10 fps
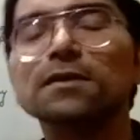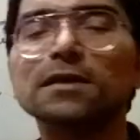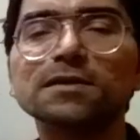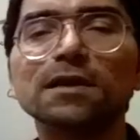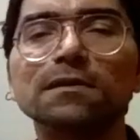
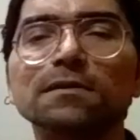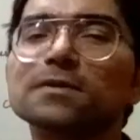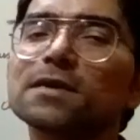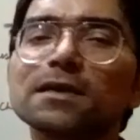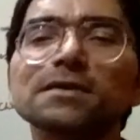The sun
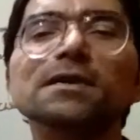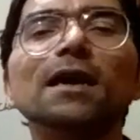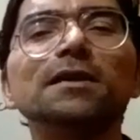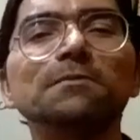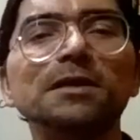is the
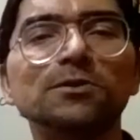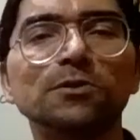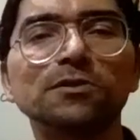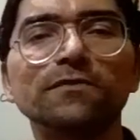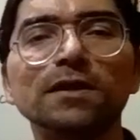ultimate
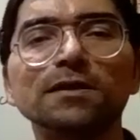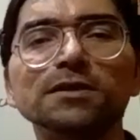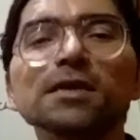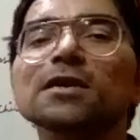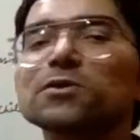source of
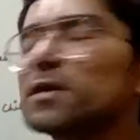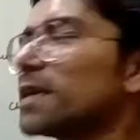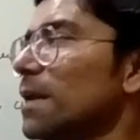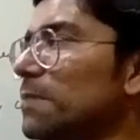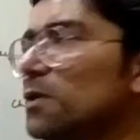energy, so it
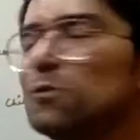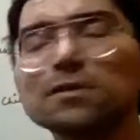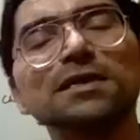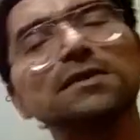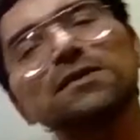can be
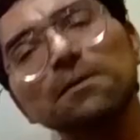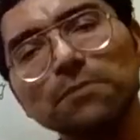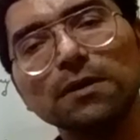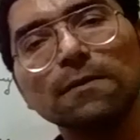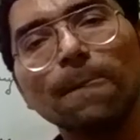used as a
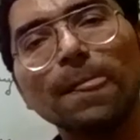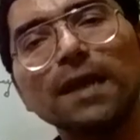symbol.